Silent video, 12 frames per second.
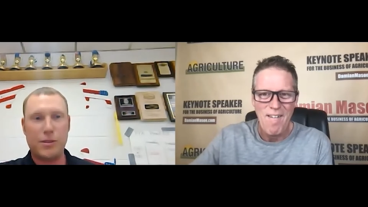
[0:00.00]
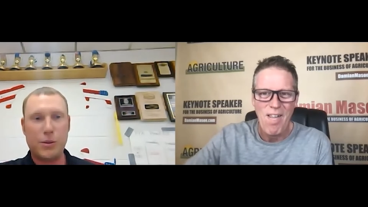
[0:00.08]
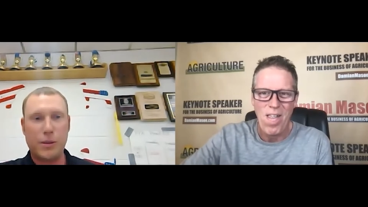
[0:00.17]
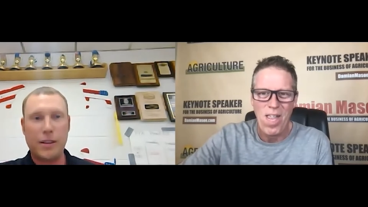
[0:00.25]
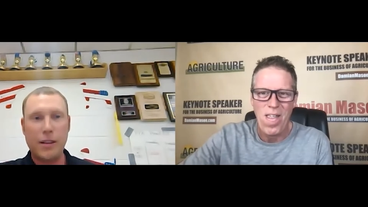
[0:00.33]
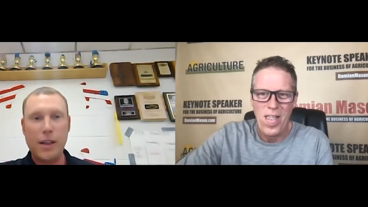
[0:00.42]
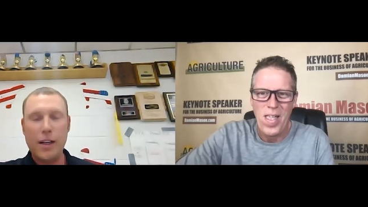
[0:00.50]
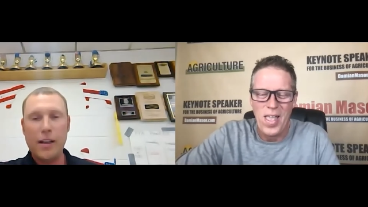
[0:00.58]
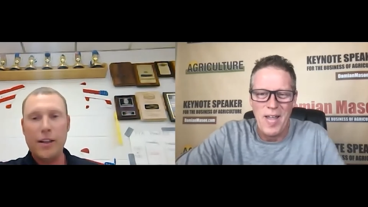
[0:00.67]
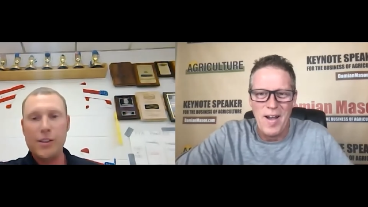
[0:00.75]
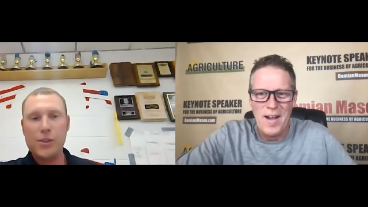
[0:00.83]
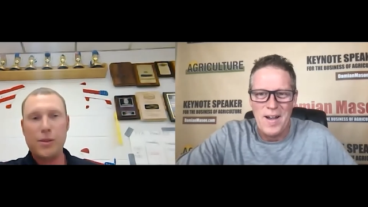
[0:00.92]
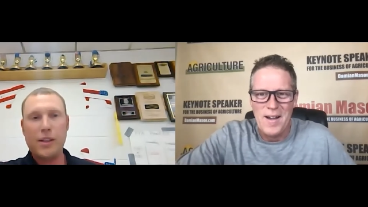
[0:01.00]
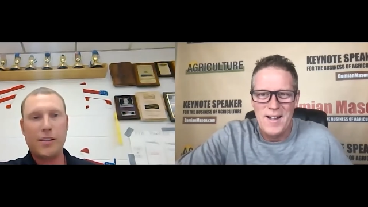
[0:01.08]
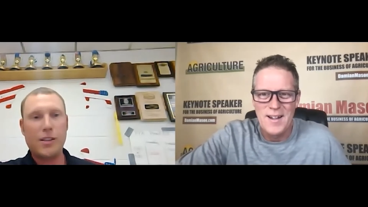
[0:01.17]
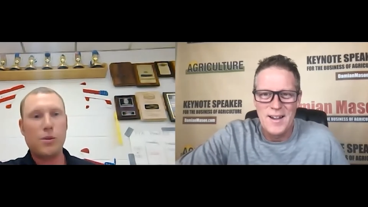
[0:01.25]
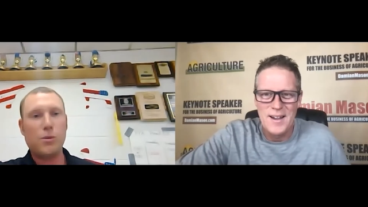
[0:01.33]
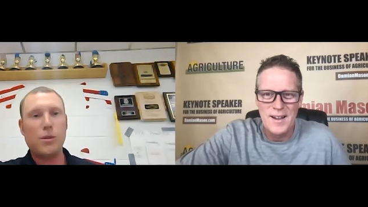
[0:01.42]
Speaker 1: to do it. So I, I
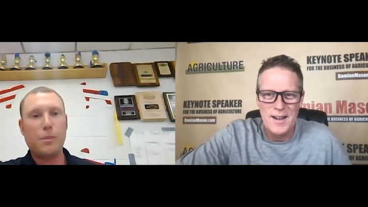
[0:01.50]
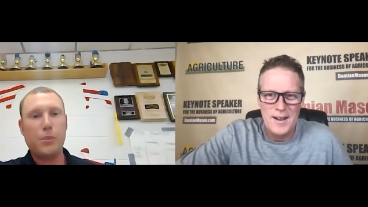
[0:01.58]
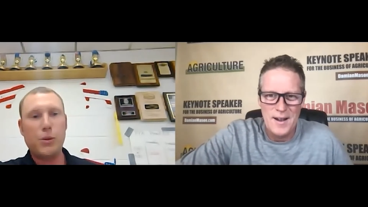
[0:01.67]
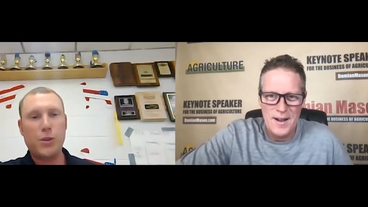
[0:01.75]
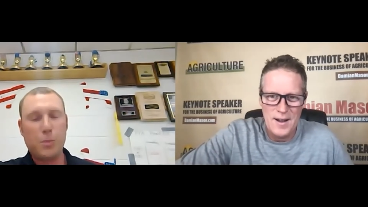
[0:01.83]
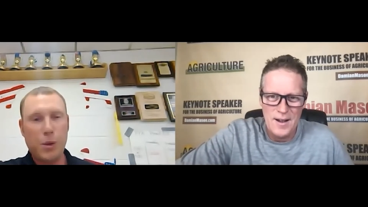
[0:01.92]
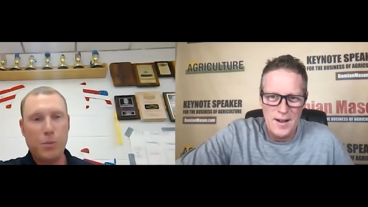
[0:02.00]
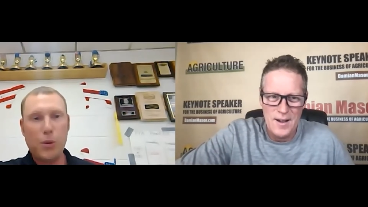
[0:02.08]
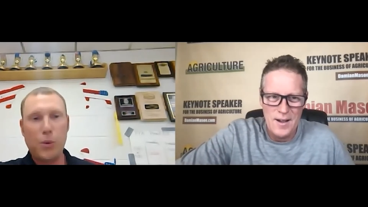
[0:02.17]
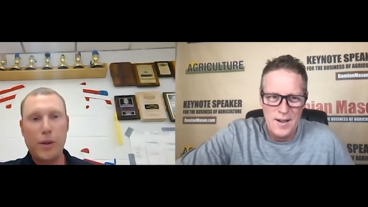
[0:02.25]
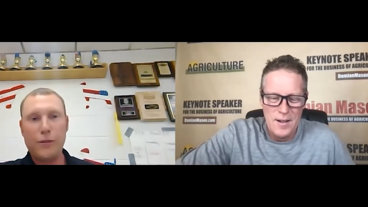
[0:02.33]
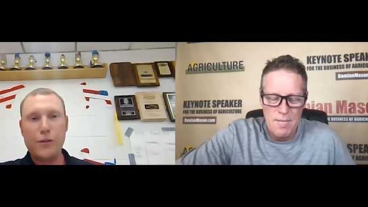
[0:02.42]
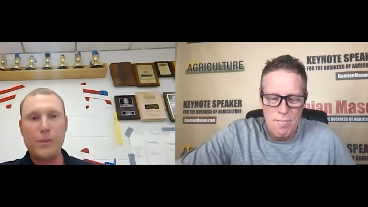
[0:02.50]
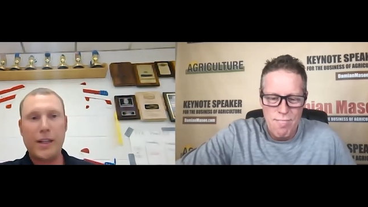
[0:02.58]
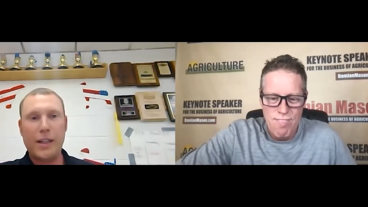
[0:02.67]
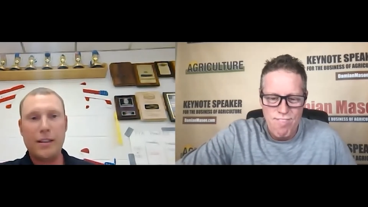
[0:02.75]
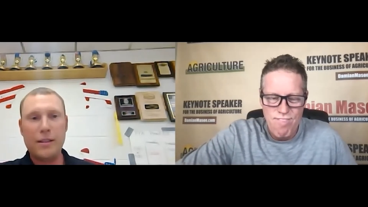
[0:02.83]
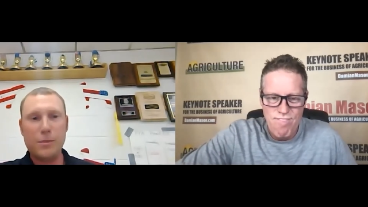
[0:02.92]
don't want to push people away from
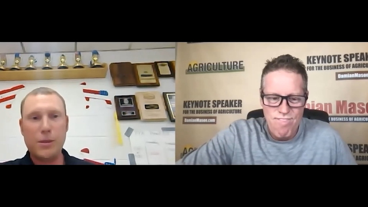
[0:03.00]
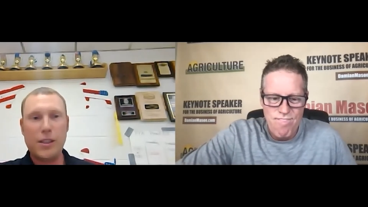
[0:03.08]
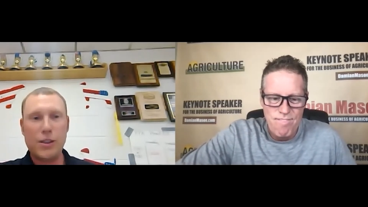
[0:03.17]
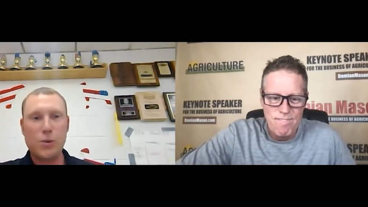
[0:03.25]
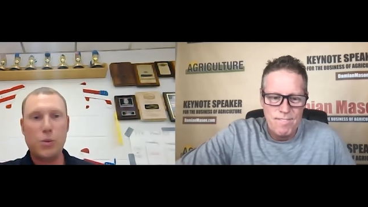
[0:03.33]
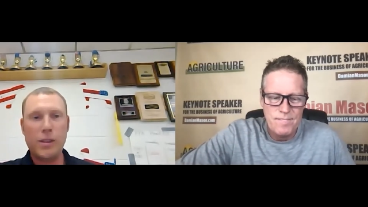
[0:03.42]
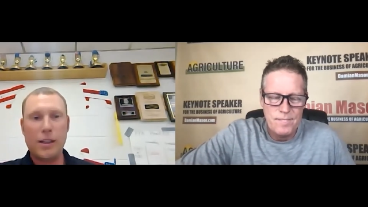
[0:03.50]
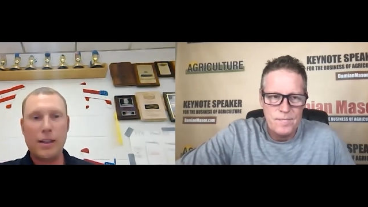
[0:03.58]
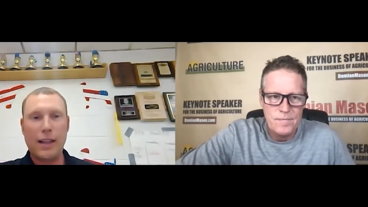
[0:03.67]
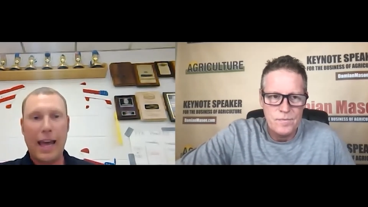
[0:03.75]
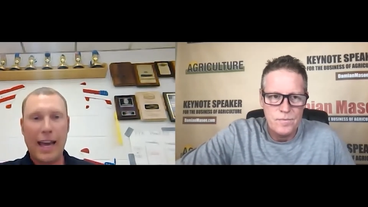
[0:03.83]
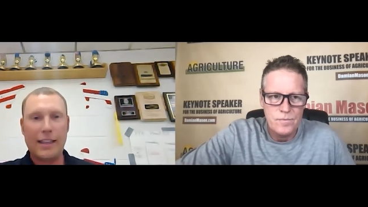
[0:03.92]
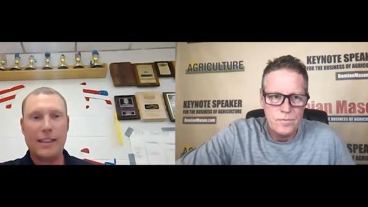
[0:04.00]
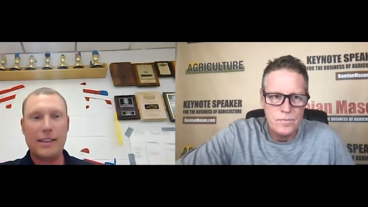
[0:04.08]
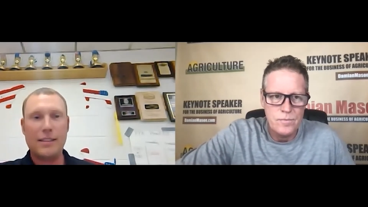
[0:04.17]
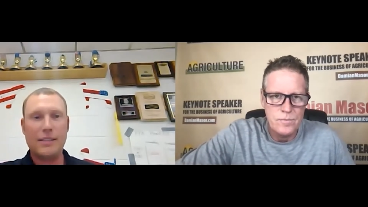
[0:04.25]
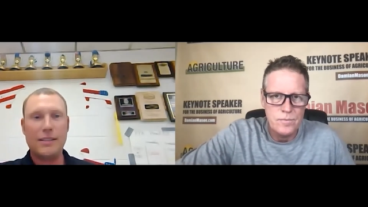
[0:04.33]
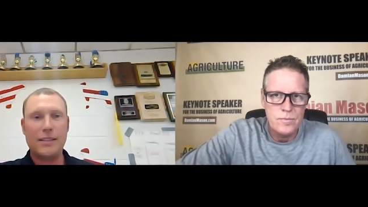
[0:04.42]
that either because we are
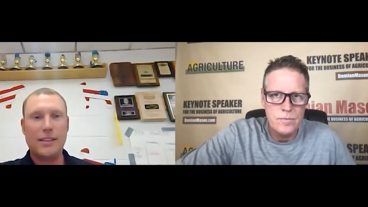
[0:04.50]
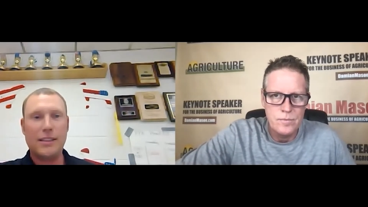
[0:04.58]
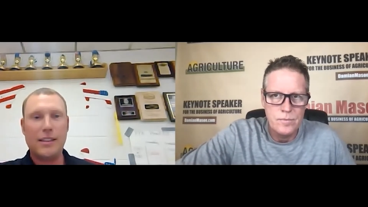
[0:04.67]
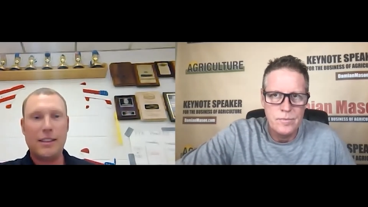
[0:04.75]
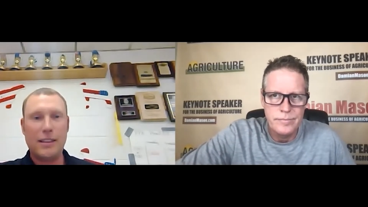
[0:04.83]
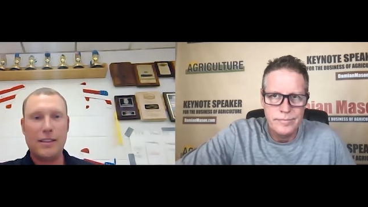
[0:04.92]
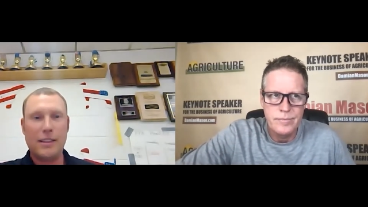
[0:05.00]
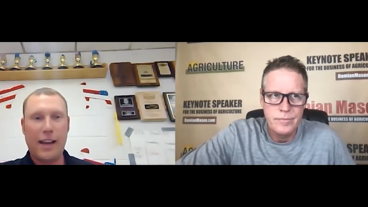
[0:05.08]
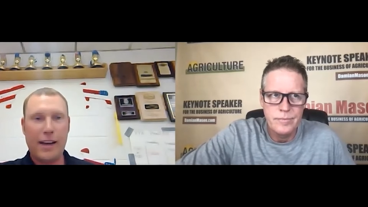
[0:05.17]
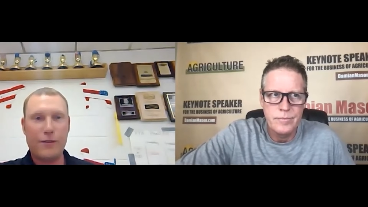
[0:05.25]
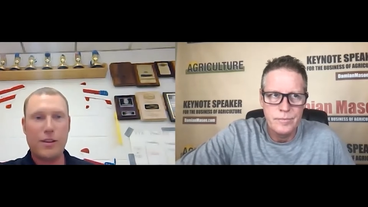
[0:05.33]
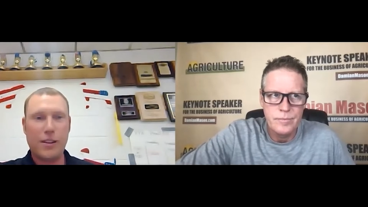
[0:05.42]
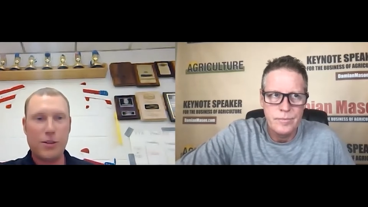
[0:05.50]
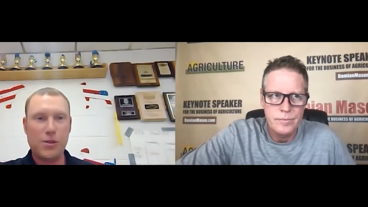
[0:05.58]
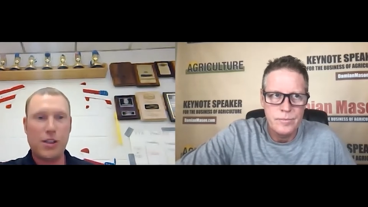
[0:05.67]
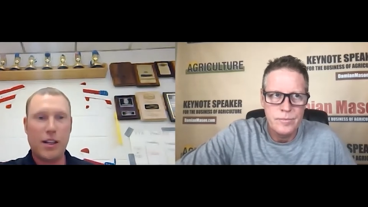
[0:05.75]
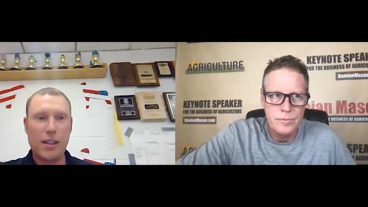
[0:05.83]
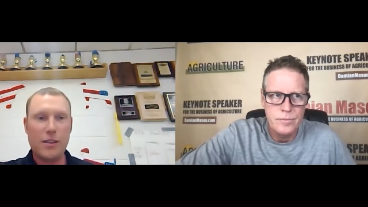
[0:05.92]
lacking in having those
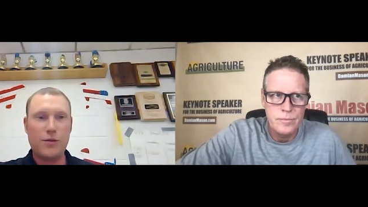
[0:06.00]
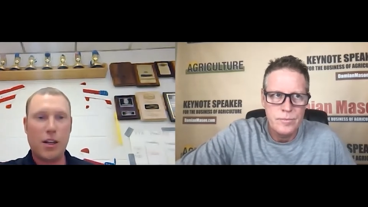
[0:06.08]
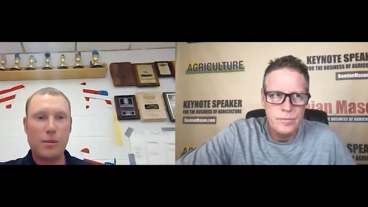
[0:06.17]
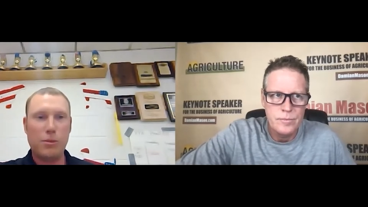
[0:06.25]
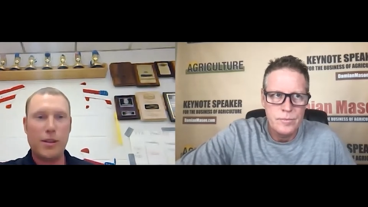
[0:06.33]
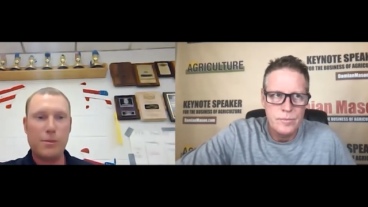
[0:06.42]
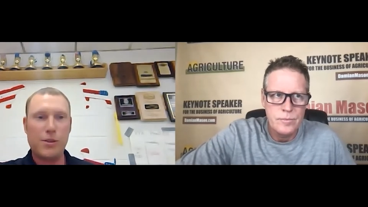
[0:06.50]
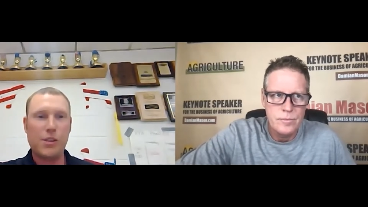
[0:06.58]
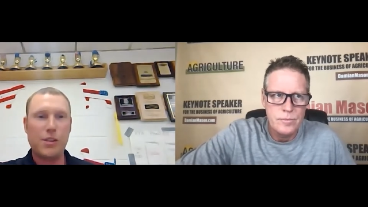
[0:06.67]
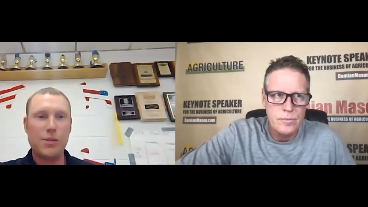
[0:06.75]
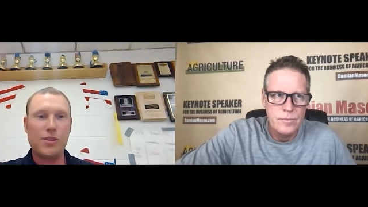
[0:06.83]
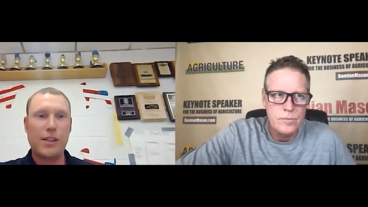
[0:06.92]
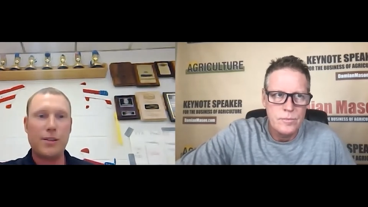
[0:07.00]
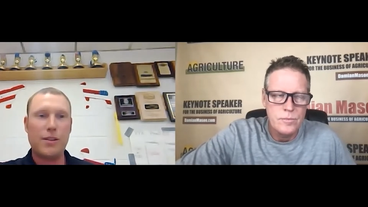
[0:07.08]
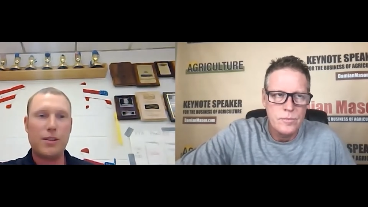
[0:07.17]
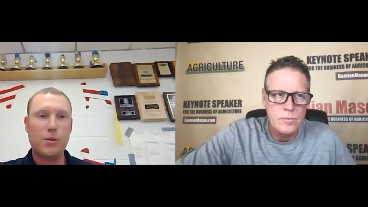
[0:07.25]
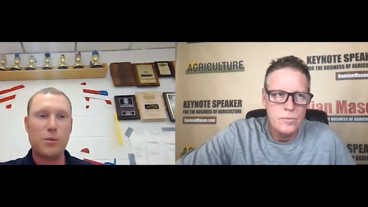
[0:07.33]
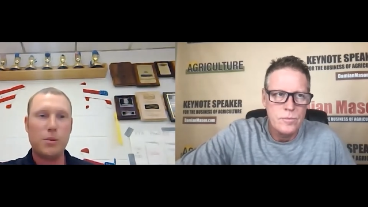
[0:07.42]
kind of job labor skills out
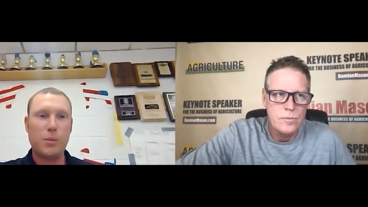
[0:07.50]
there where